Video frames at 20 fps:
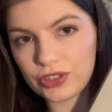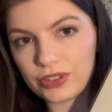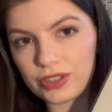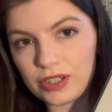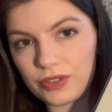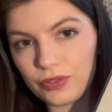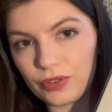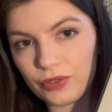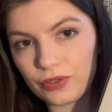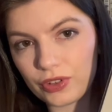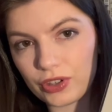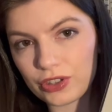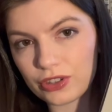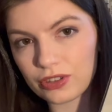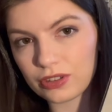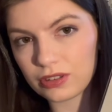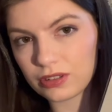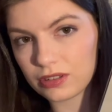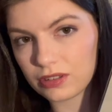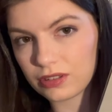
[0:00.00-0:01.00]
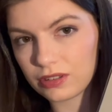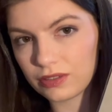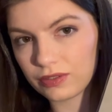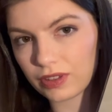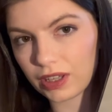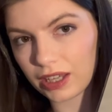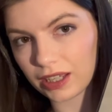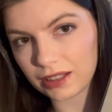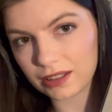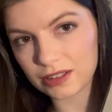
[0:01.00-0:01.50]
Different versions of
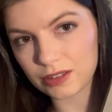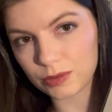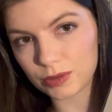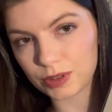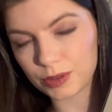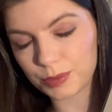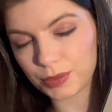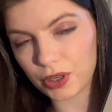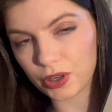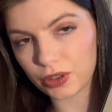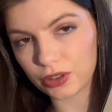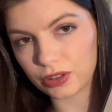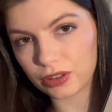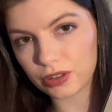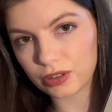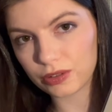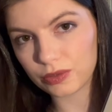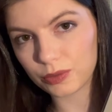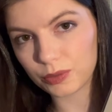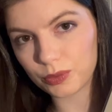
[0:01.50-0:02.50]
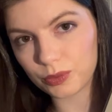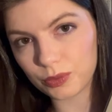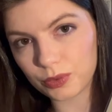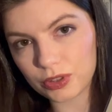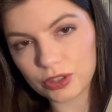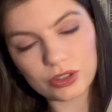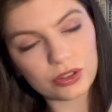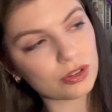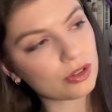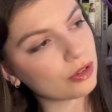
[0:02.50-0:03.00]
Careless Whisper on it,
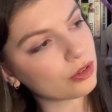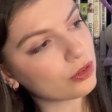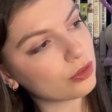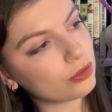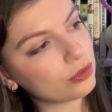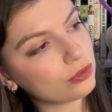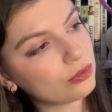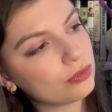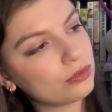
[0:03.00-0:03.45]
which is so cool.